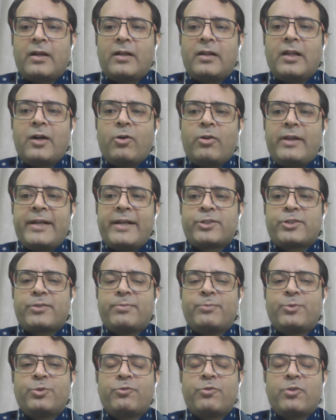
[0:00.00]
Now
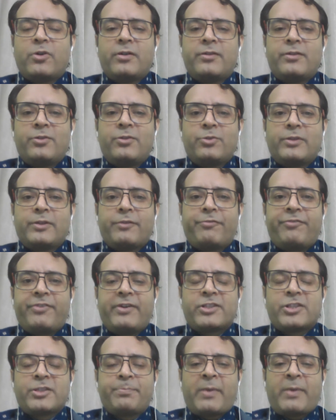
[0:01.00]
let's move on to the
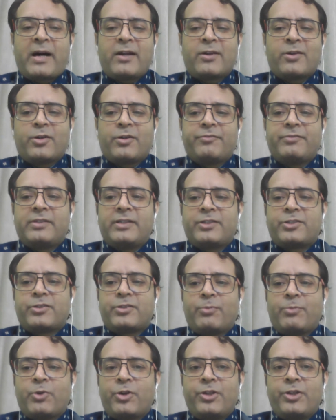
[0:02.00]
first part of
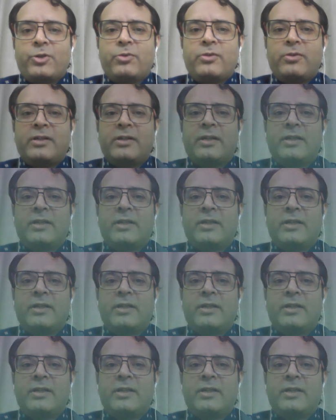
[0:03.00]
this module,